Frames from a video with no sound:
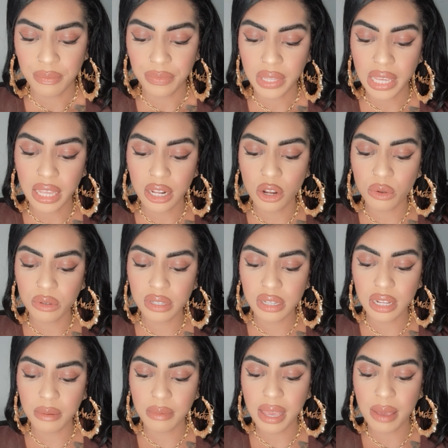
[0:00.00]
Yeah, no one's
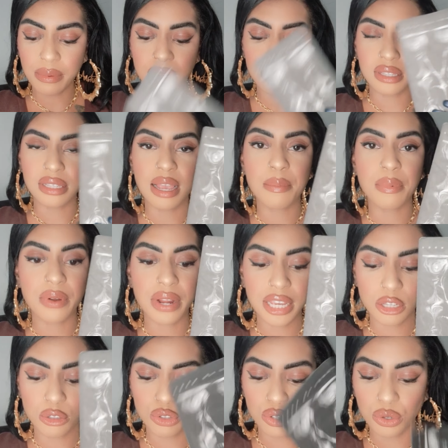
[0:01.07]
going to be able to separate
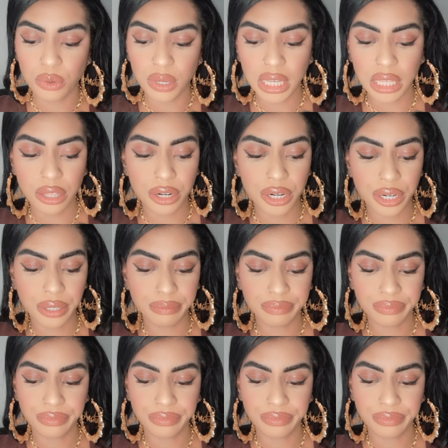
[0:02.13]
you two either